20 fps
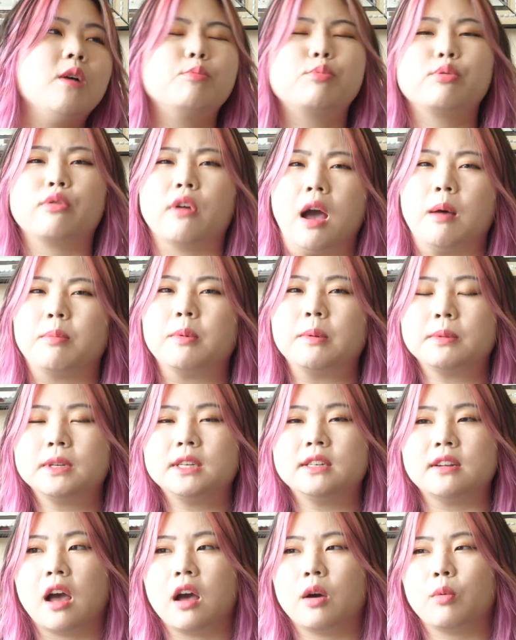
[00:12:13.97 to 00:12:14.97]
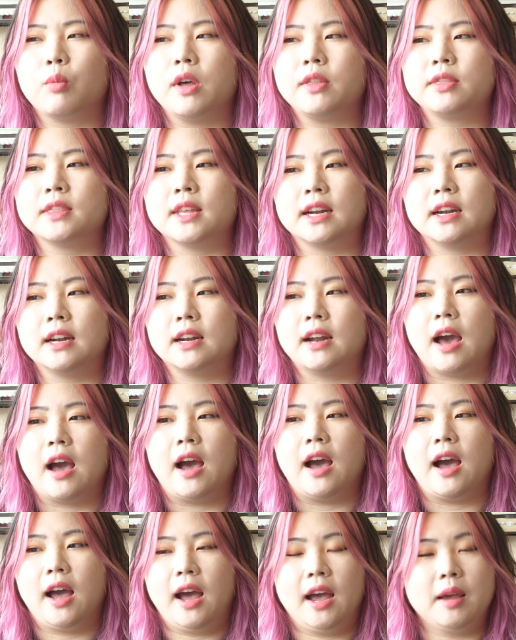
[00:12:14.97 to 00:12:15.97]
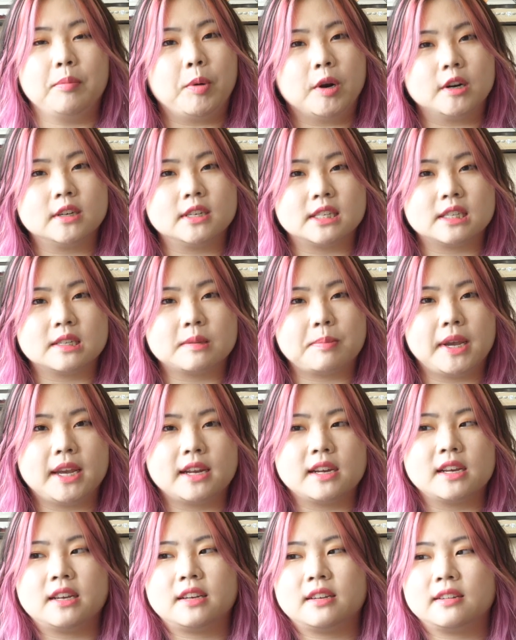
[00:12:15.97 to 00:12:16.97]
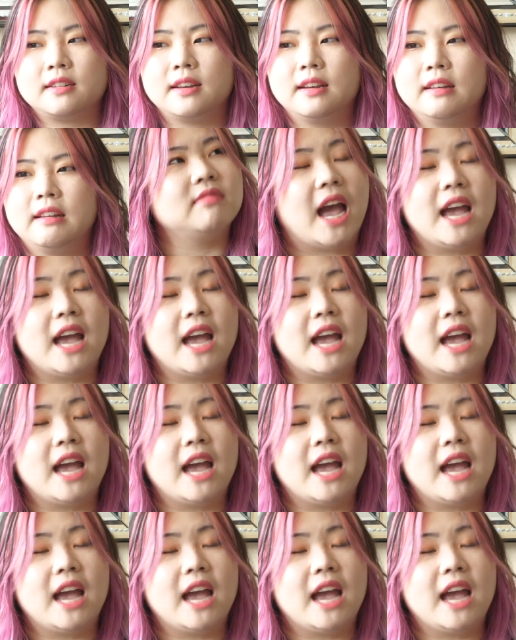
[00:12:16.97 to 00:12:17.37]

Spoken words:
Probably not one that I participate in.